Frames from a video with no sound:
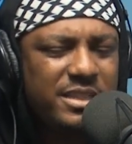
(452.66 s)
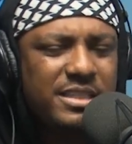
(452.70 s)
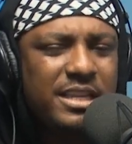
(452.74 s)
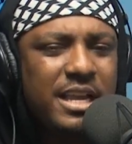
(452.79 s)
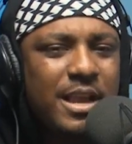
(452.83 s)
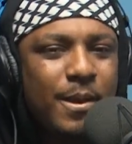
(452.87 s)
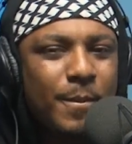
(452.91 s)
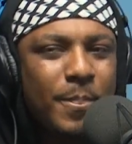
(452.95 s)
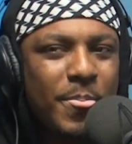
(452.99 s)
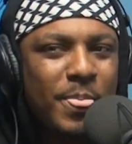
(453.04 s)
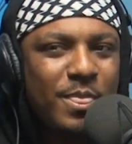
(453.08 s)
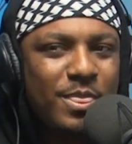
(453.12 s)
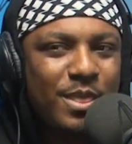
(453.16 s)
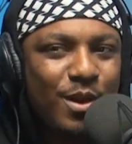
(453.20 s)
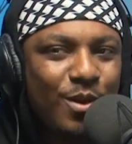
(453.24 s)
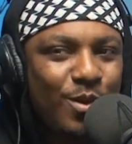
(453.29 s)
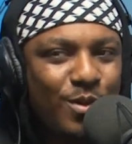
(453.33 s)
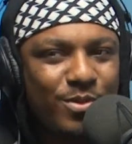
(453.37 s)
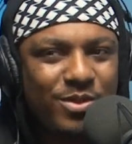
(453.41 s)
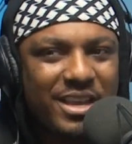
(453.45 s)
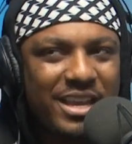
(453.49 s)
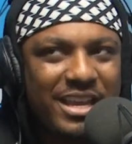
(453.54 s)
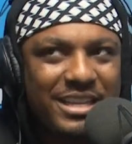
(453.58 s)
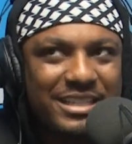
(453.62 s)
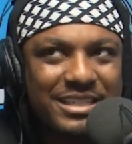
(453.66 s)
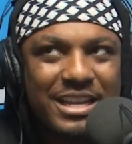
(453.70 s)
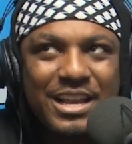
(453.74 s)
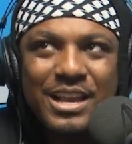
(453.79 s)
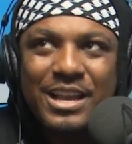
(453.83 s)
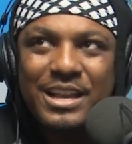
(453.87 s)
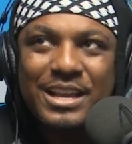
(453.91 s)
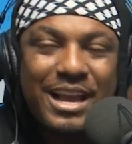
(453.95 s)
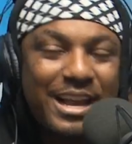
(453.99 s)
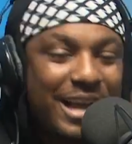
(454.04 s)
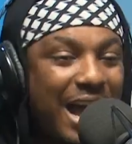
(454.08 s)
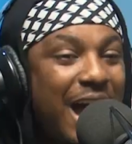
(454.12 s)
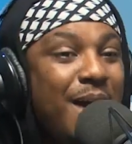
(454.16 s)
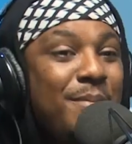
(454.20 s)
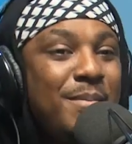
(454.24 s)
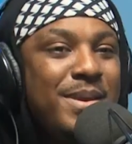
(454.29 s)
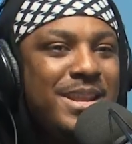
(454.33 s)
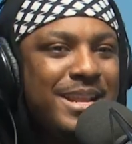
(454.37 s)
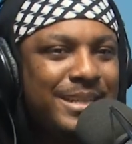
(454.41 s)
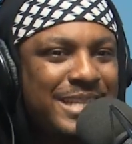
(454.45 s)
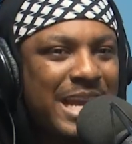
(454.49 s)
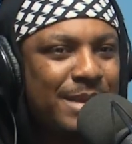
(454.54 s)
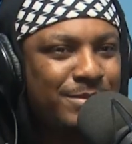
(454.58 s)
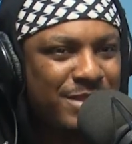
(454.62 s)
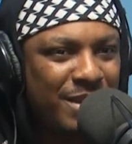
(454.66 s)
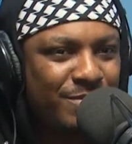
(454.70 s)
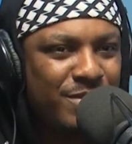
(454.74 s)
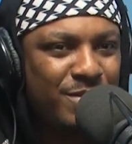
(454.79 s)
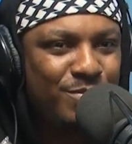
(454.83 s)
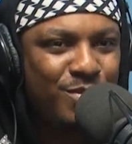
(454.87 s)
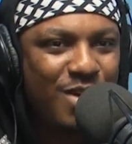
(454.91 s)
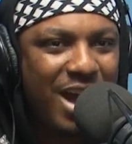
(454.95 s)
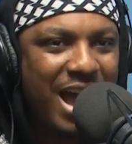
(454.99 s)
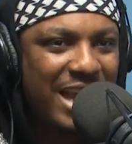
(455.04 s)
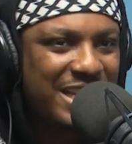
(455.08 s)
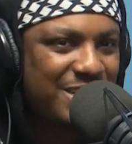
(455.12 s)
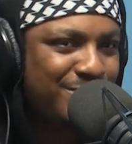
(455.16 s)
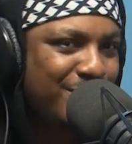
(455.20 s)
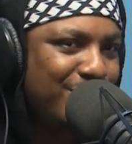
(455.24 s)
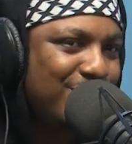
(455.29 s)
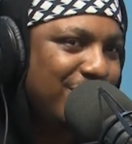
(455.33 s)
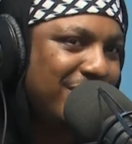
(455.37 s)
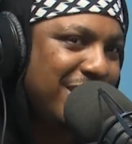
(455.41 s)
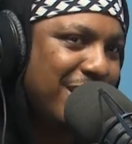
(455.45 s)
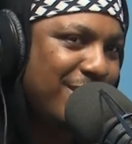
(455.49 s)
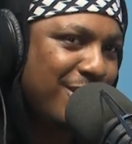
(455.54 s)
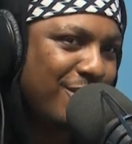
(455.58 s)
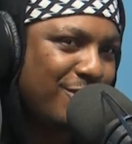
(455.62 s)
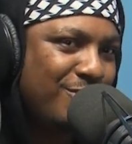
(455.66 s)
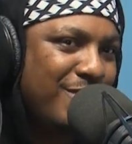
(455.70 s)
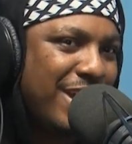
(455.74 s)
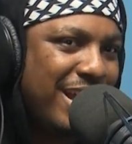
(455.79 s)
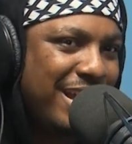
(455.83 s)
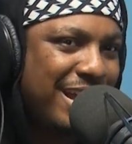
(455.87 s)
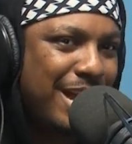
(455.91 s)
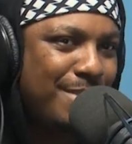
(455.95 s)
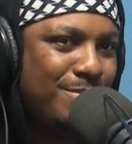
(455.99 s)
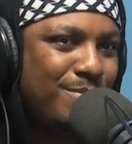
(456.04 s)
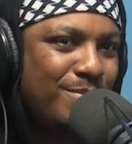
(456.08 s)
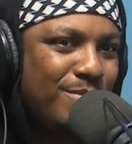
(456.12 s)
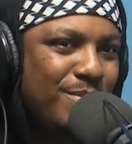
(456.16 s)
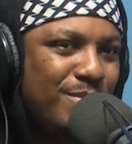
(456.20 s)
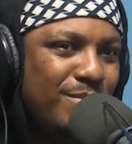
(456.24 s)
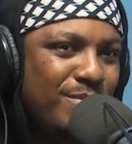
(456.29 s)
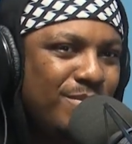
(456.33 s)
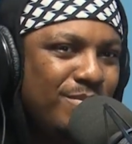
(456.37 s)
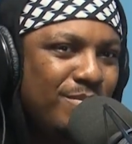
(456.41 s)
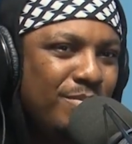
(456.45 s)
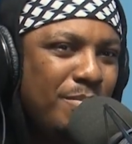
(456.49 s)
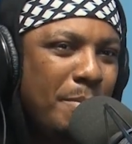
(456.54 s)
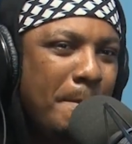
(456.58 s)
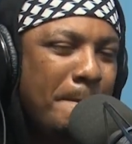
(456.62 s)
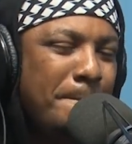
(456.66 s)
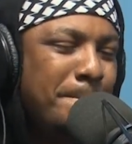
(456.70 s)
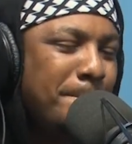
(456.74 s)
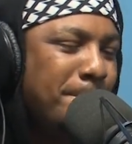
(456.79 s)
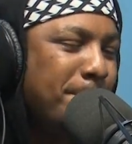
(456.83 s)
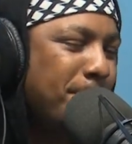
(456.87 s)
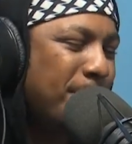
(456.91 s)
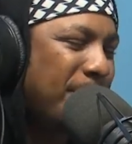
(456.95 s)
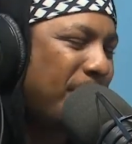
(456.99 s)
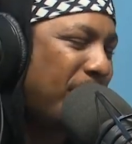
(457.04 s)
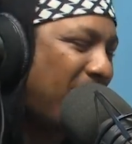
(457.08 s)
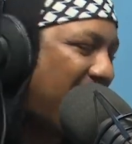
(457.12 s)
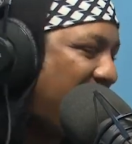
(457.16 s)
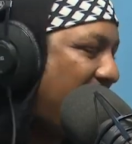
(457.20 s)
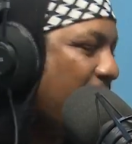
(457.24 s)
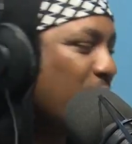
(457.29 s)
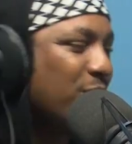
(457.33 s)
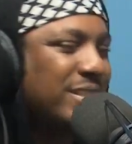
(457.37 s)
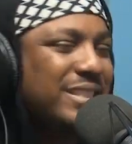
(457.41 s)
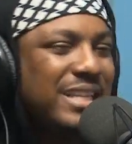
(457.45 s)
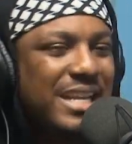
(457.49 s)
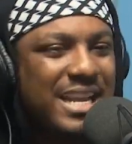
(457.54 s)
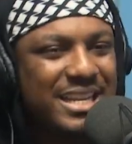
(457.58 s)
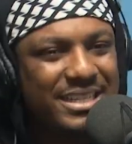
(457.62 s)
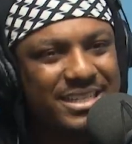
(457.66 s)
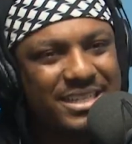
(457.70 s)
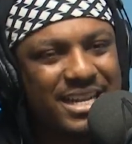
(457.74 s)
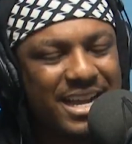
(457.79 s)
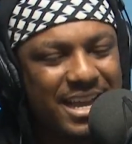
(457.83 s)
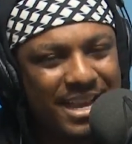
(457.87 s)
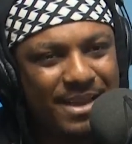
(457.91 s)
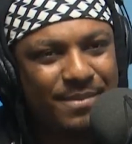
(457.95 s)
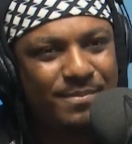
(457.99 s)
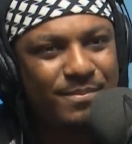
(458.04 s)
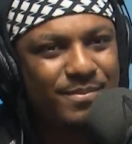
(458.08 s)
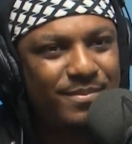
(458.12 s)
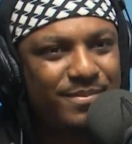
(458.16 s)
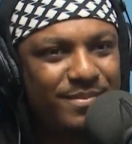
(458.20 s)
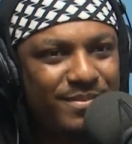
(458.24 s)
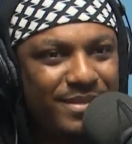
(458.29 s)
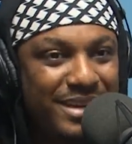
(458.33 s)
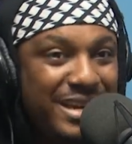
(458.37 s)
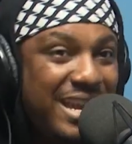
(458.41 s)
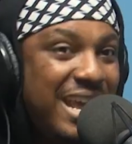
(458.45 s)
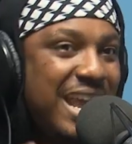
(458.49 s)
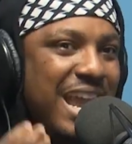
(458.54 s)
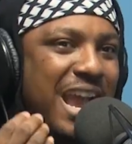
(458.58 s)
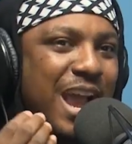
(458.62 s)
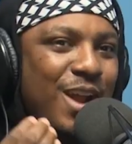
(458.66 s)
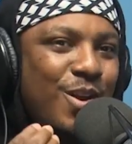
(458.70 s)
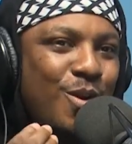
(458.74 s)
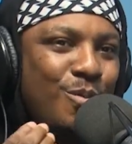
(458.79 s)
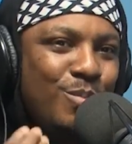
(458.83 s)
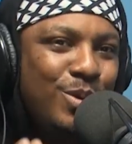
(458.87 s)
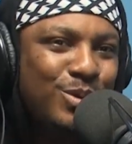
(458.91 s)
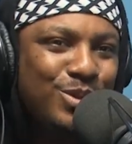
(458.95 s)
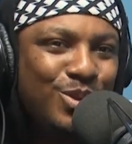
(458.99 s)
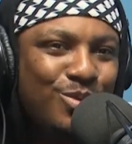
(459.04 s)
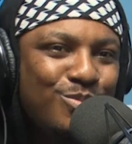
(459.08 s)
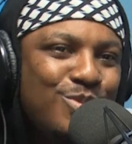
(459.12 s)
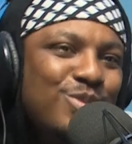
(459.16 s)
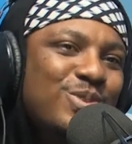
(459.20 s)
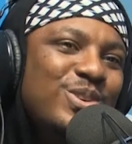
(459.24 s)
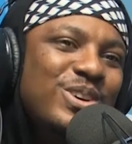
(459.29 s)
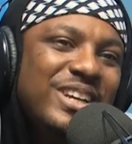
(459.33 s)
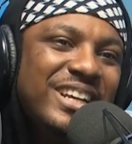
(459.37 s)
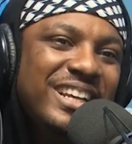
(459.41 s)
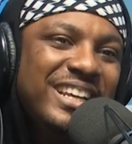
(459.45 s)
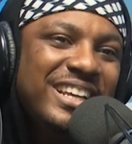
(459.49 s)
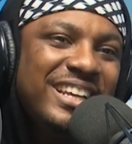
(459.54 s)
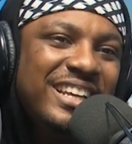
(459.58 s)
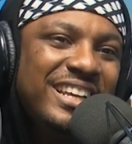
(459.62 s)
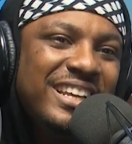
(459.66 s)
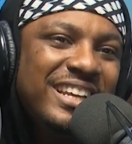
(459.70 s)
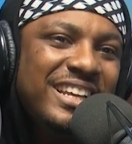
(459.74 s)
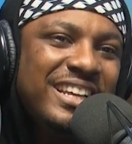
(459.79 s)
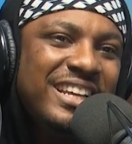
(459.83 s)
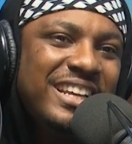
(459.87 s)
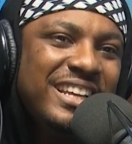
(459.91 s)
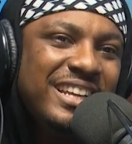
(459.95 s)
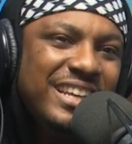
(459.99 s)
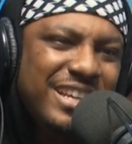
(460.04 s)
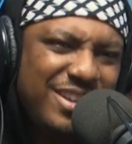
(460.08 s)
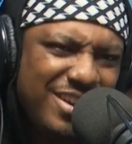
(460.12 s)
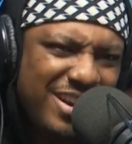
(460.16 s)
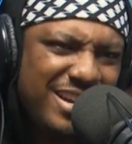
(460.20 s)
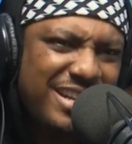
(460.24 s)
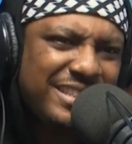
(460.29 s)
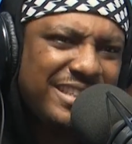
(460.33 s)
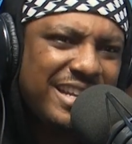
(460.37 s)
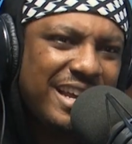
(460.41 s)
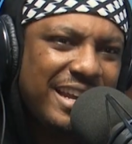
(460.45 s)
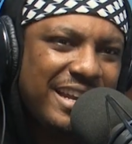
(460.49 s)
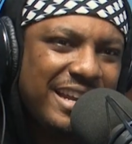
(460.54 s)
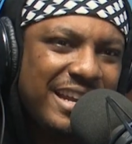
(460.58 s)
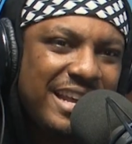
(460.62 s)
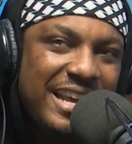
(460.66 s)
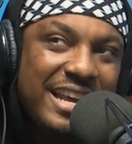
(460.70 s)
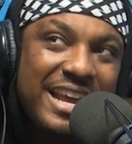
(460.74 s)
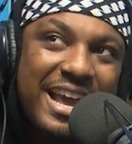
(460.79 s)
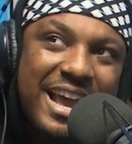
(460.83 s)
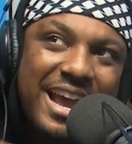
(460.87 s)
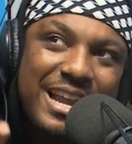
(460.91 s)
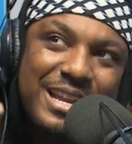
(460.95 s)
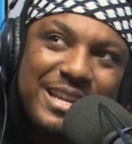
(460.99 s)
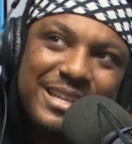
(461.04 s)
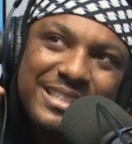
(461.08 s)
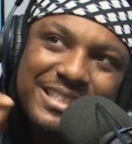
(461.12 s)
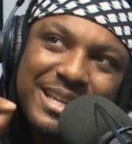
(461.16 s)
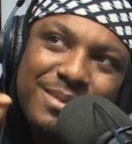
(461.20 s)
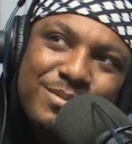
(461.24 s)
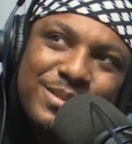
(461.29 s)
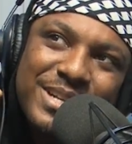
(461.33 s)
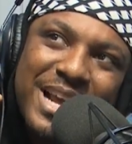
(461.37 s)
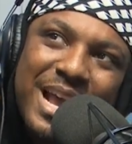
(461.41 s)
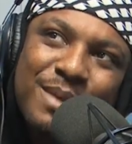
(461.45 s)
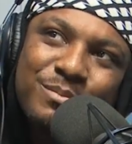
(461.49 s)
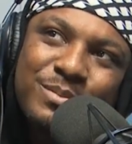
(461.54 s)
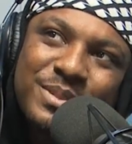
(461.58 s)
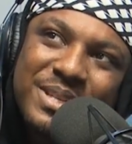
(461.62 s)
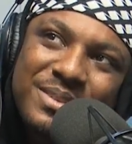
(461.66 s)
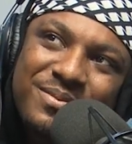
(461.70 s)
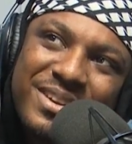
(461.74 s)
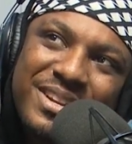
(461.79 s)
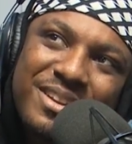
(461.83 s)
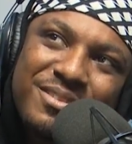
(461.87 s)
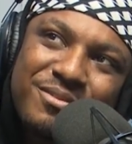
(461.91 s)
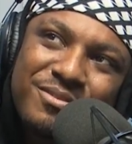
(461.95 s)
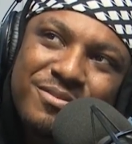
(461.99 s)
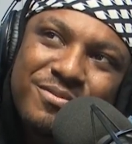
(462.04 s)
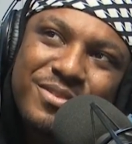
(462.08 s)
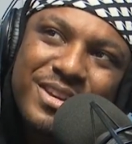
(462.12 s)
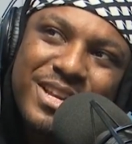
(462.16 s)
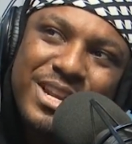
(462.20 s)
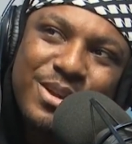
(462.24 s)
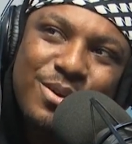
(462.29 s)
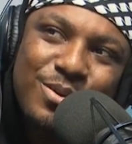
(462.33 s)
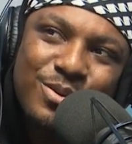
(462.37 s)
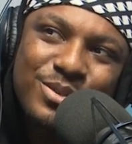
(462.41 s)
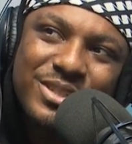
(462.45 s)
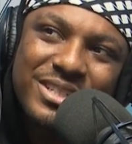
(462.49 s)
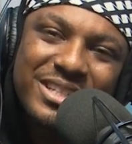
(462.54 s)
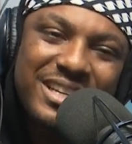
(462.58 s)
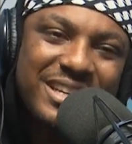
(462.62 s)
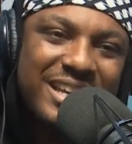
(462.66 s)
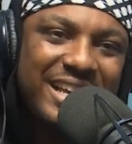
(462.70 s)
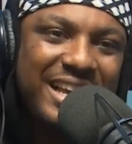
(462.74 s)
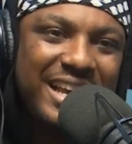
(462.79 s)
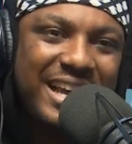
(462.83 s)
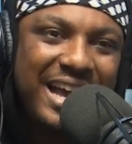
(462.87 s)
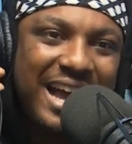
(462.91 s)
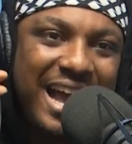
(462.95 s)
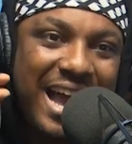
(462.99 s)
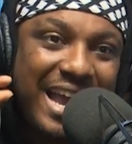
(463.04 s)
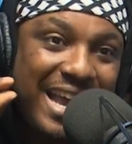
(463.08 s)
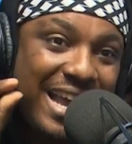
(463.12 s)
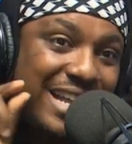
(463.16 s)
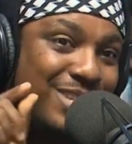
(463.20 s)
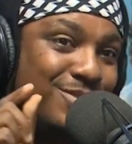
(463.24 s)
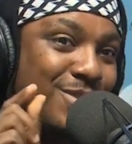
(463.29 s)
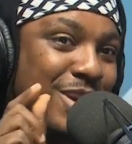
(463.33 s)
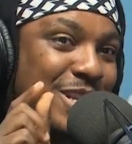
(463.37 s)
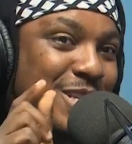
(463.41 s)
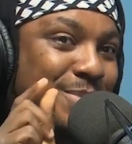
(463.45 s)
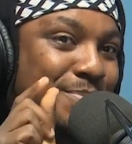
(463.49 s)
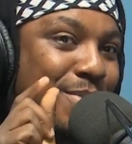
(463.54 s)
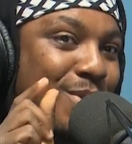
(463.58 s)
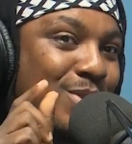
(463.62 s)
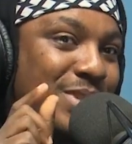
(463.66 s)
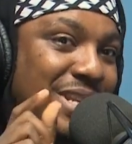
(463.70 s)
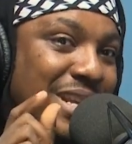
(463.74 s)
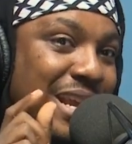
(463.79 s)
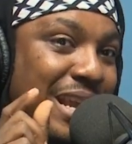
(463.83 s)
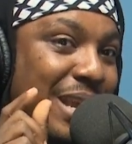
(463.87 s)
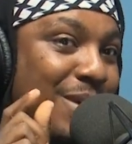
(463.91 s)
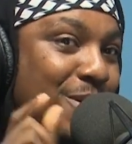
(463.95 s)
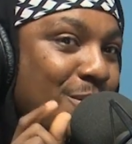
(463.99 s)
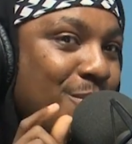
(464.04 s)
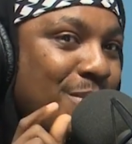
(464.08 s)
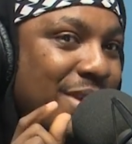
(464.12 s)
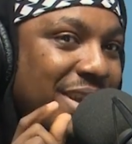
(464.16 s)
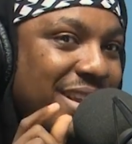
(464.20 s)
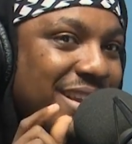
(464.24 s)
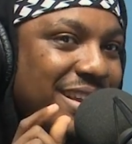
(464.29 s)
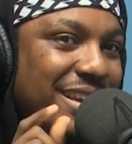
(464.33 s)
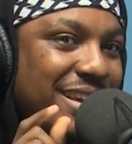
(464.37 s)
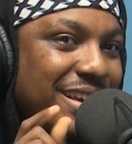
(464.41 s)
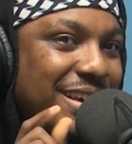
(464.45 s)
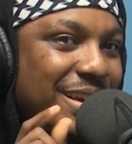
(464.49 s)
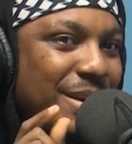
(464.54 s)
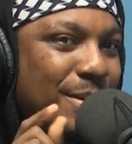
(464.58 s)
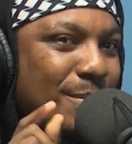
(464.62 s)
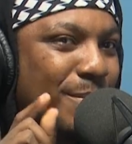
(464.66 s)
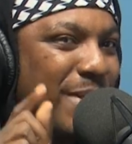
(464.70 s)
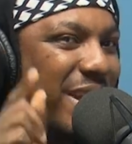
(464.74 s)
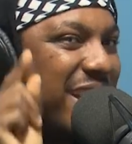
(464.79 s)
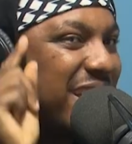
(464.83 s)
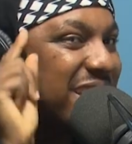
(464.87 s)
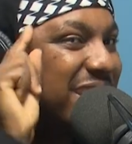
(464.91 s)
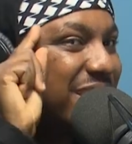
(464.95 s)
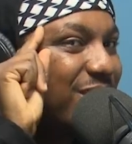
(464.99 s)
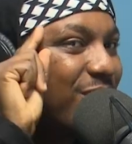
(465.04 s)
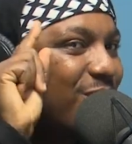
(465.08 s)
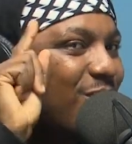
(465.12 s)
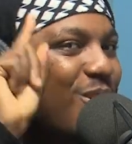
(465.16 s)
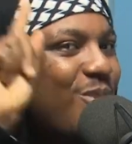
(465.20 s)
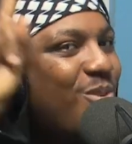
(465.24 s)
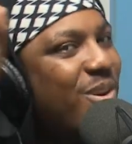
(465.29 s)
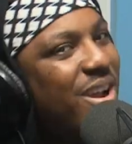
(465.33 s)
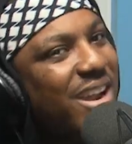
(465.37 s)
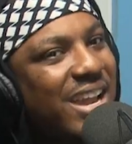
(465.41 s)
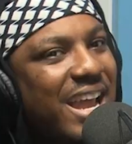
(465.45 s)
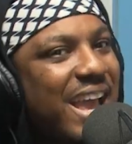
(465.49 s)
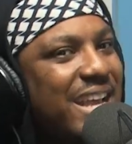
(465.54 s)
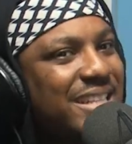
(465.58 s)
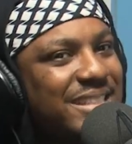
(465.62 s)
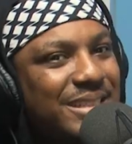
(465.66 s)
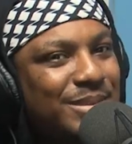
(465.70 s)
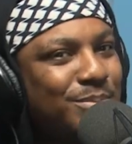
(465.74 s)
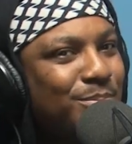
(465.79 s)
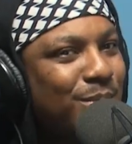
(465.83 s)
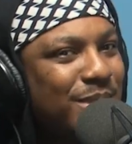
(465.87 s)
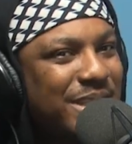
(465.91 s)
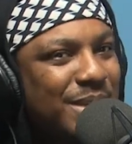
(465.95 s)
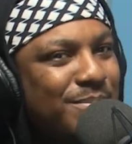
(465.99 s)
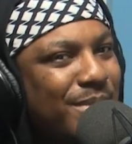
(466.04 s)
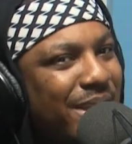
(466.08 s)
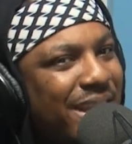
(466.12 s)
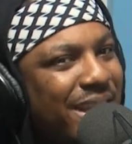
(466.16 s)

Because the whole thing is, how many times have people asked me to take off my cap? Countless time. They are not you understand? And sometimes even in videos, I get to expose it a little bit, but they still don't realize it's putting